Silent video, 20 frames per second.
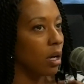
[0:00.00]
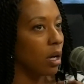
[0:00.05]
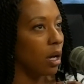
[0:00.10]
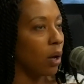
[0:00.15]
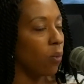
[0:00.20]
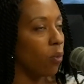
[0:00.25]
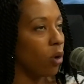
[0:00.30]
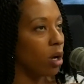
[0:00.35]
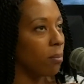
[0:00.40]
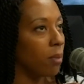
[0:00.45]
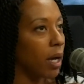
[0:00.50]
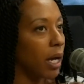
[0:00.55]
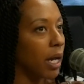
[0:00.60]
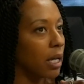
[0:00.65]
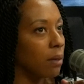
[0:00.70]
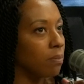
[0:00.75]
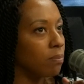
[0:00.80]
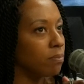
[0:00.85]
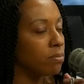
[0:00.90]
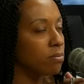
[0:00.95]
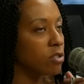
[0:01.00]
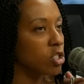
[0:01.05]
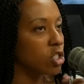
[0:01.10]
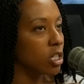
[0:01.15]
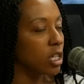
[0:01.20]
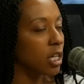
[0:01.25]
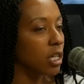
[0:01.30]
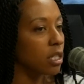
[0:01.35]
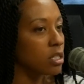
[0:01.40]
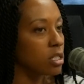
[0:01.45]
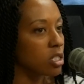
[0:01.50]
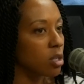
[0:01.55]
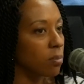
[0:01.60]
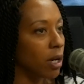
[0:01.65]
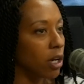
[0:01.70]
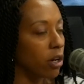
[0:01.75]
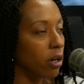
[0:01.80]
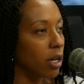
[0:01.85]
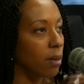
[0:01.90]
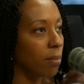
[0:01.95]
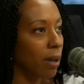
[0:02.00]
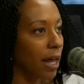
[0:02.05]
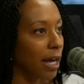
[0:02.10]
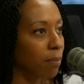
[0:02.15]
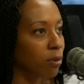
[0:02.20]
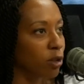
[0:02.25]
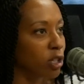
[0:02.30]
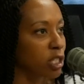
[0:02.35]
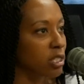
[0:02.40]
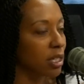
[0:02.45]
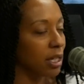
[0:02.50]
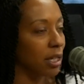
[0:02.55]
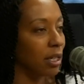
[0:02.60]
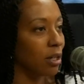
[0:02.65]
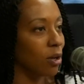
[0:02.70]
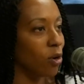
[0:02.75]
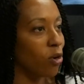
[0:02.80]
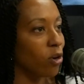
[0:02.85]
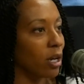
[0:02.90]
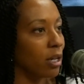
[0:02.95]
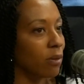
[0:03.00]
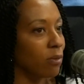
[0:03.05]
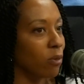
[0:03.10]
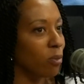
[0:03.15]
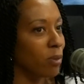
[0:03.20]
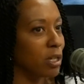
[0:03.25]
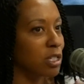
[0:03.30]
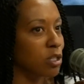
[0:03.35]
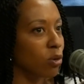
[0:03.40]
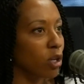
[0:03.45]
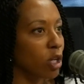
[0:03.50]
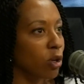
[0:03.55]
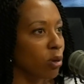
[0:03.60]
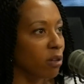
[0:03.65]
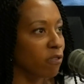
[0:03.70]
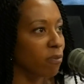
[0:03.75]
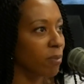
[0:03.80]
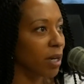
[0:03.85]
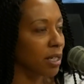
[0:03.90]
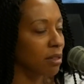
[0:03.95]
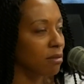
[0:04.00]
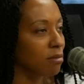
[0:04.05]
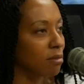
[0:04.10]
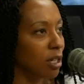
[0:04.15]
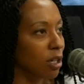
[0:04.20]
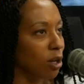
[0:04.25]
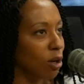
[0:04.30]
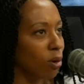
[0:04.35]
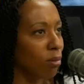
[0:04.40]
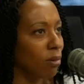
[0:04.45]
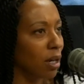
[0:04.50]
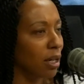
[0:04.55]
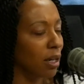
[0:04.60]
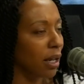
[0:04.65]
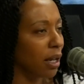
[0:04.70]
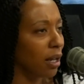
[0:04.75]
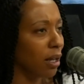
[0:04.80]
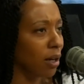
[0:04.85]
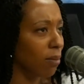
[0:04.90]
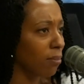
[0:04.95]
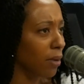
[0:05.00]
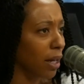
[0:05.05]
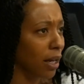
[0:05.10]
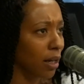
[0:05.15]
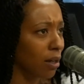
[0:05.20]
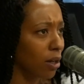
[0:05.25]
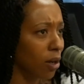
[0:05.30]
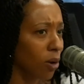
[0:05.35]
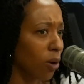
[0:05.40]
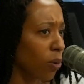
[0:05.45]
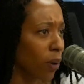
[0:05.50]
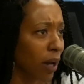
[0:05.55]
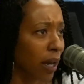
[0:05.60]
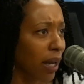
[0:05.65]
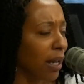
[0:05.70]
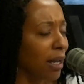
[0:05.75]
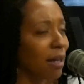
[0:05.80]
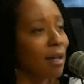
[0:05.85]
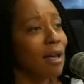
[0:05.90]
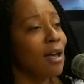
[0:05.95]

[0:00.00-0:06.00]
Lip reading: want my kids to marry a black person, or it would be so cute if my, I'm like, okay,